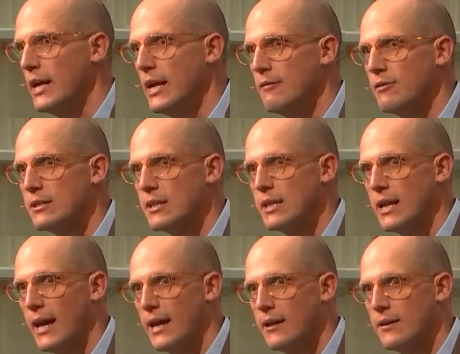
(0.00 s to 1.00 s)
even to
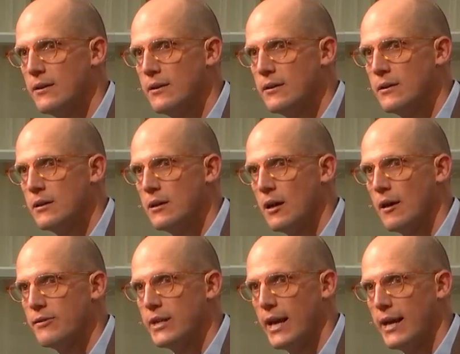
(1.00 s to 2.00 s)
the end
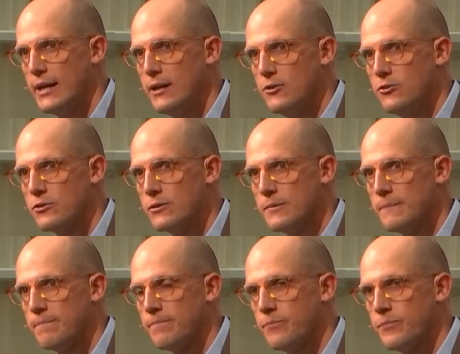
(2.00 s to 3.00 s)
of the age."
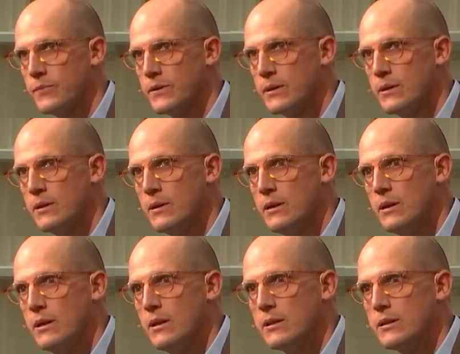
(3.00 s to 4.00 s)

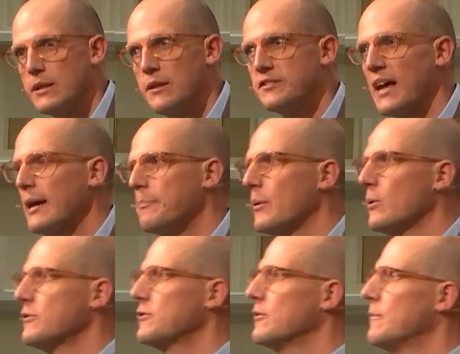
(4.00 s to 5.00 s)
The
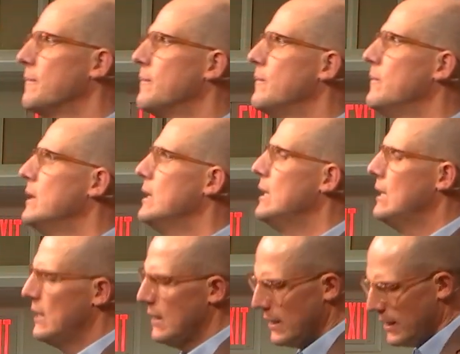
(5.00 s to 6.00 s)
disciples
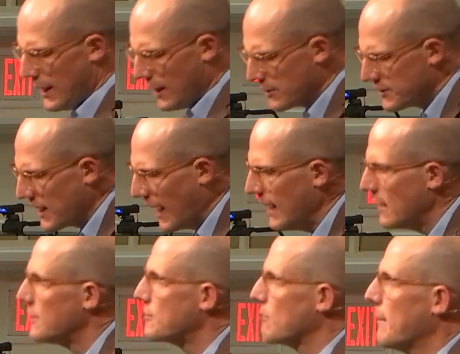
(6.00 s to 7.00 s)
here
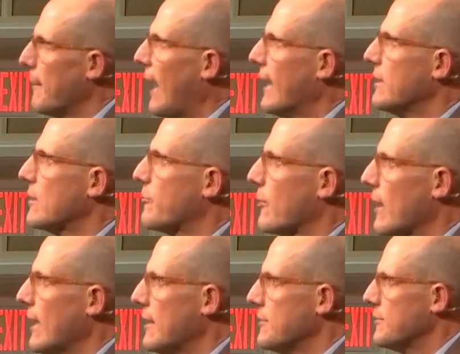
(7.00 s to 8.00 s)
stand as a reminder for
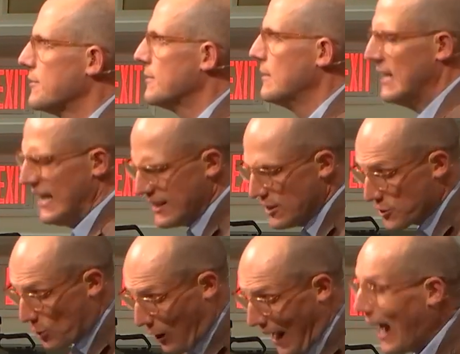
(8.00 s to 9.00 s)
us. This
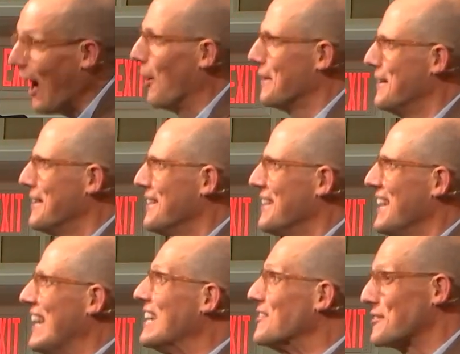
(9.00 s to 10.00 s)
crowd
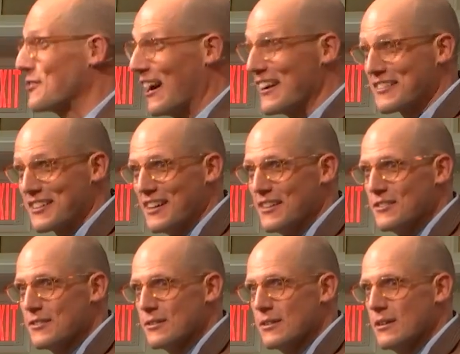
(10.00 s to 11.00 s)
instructs
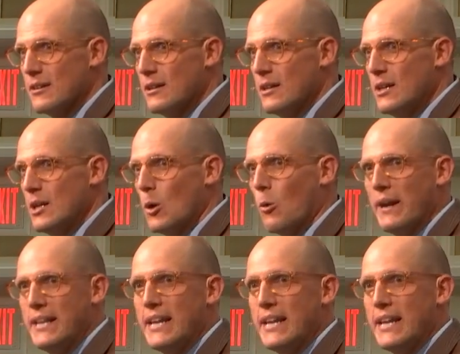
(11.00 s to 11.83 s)
us. We